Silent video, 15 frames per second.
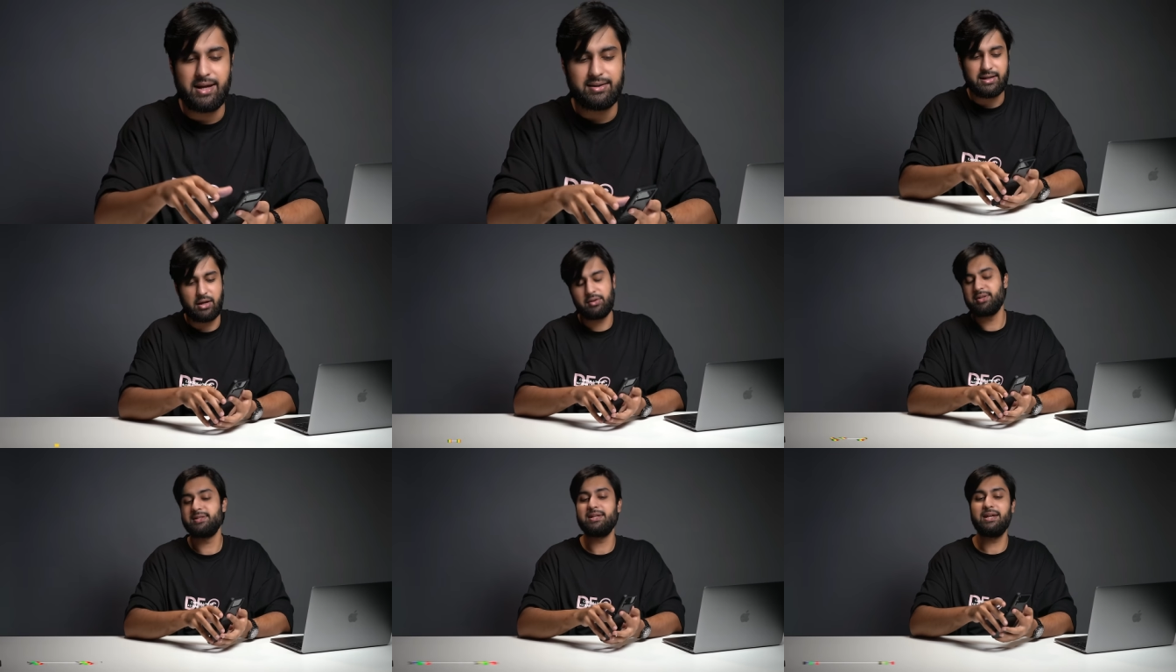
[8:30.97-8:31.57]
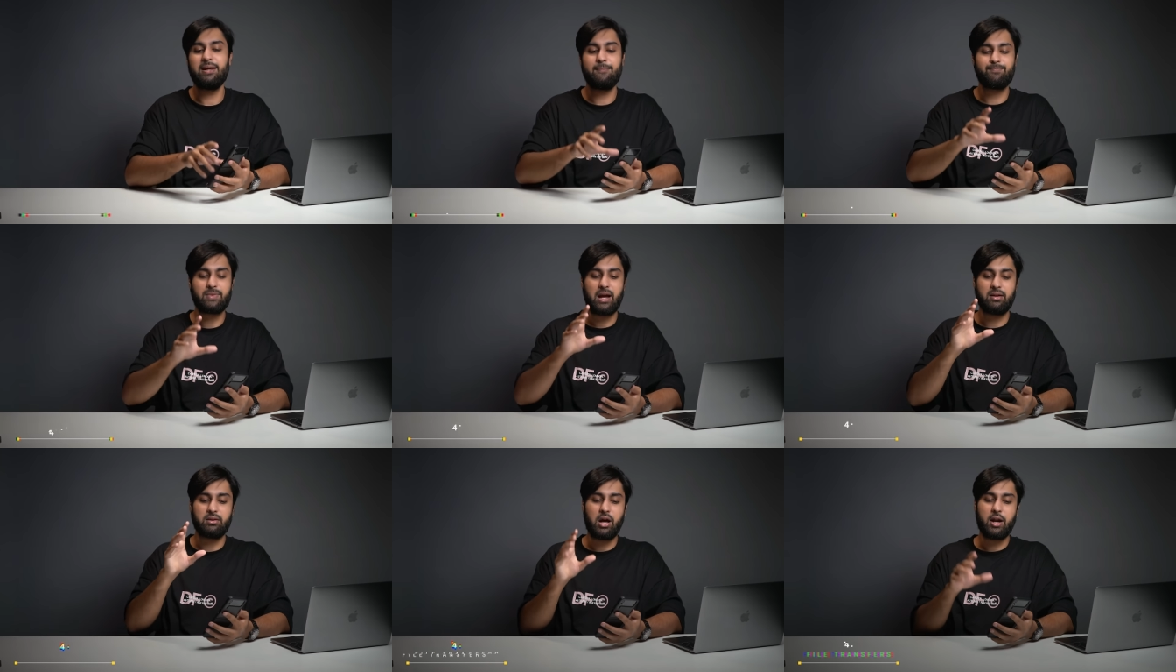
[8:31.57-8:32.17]
Now you see,
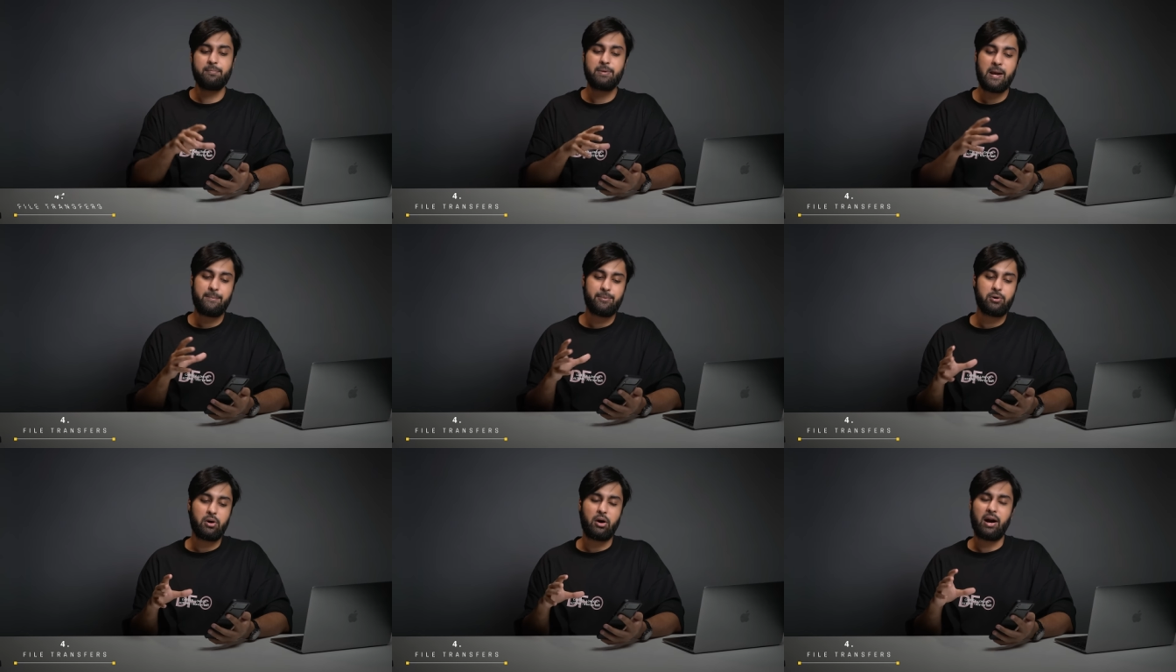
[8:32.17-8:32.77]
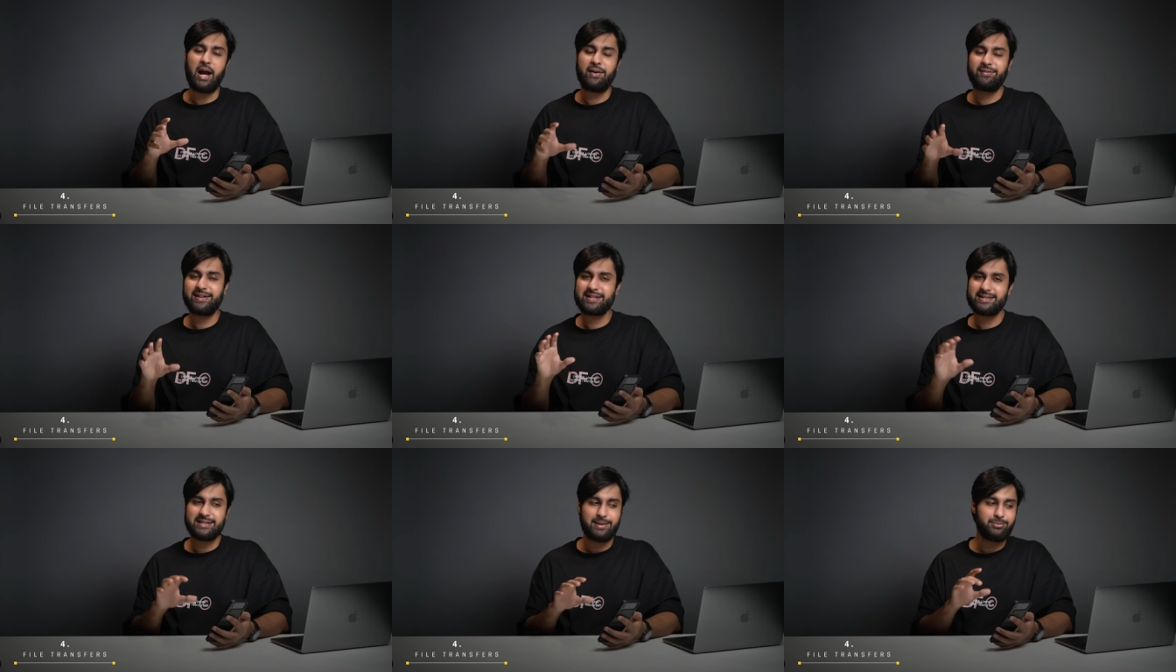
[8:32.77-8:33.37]
a lot of people are having
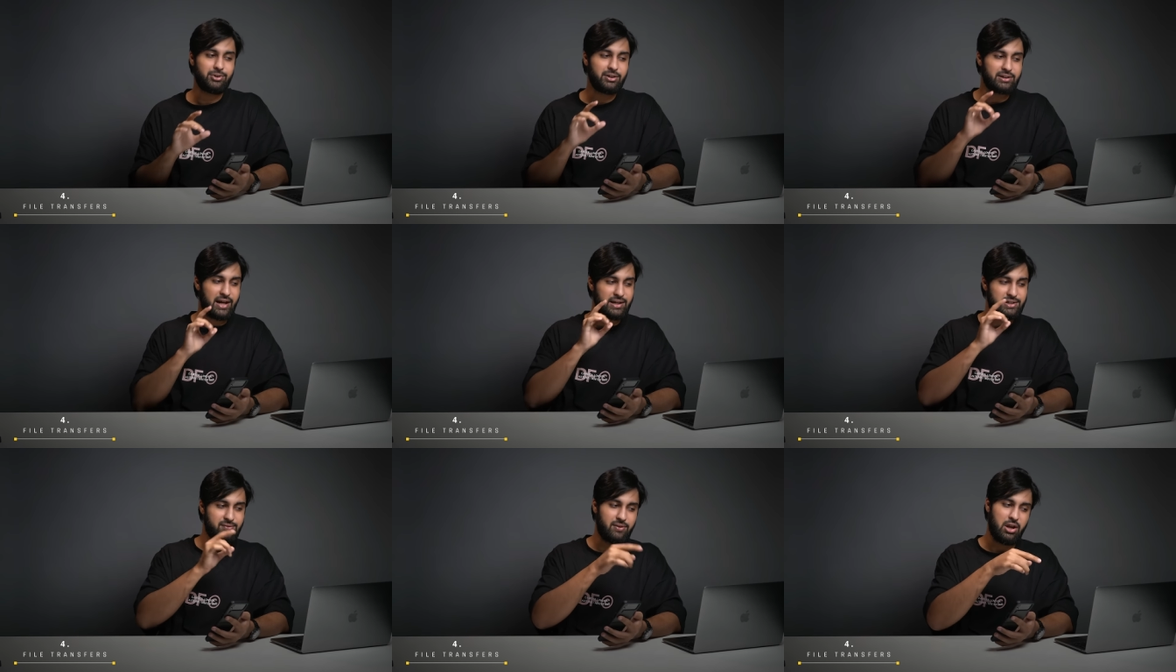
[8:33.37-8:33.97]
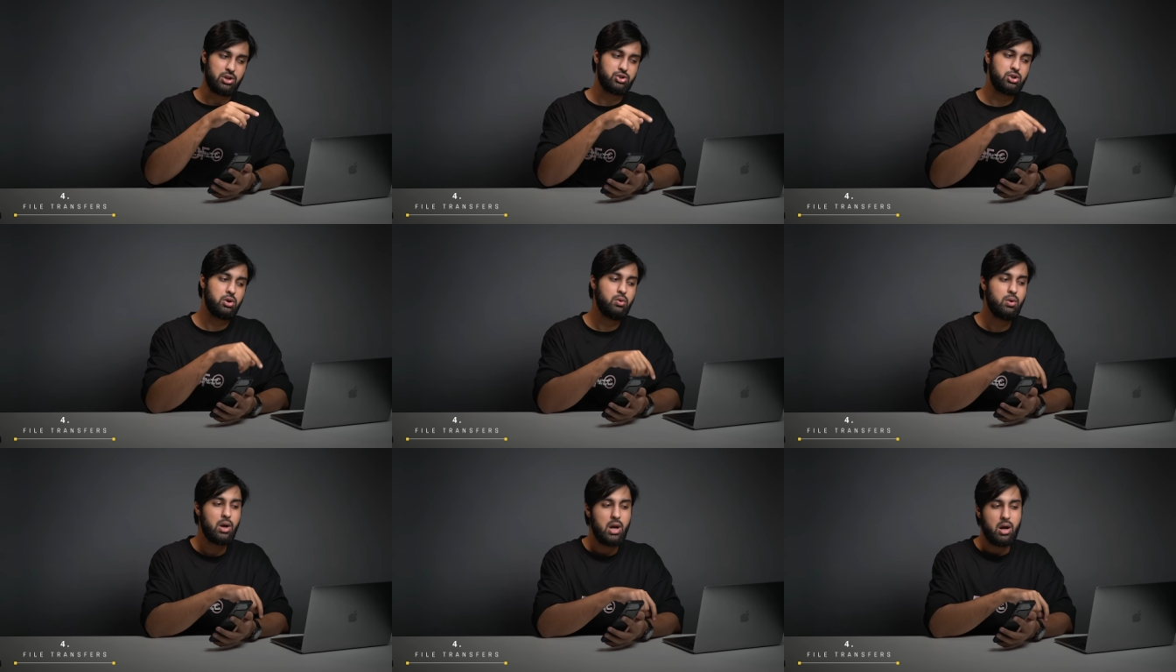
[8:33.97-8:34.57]
a similar kind of
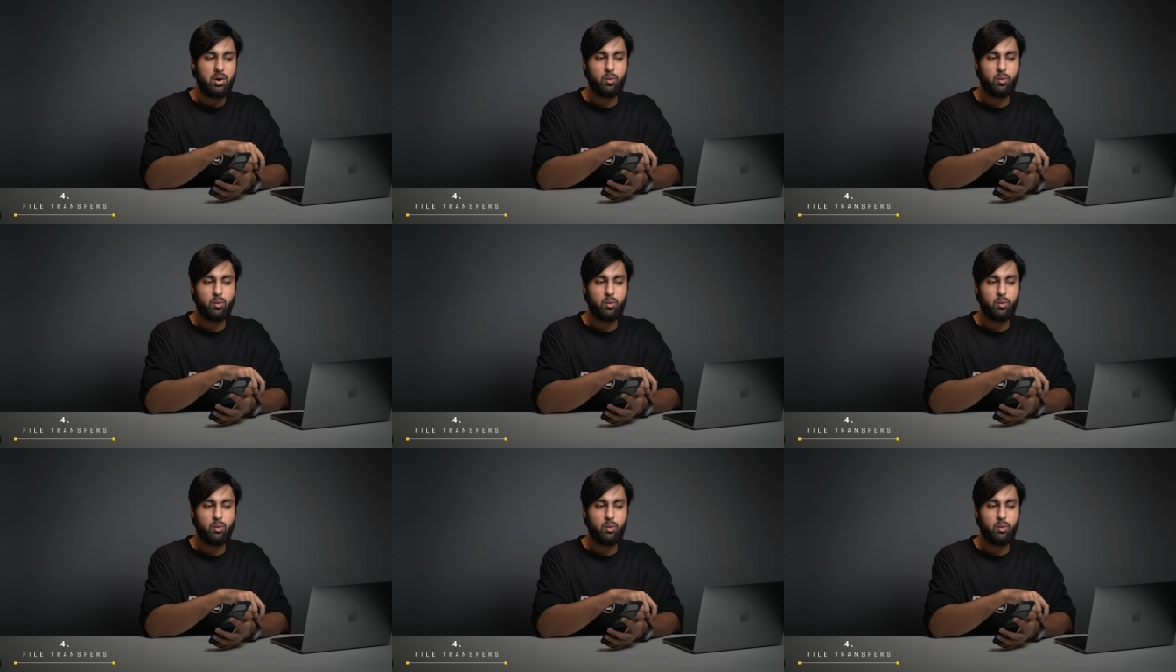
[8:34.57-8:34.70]
issue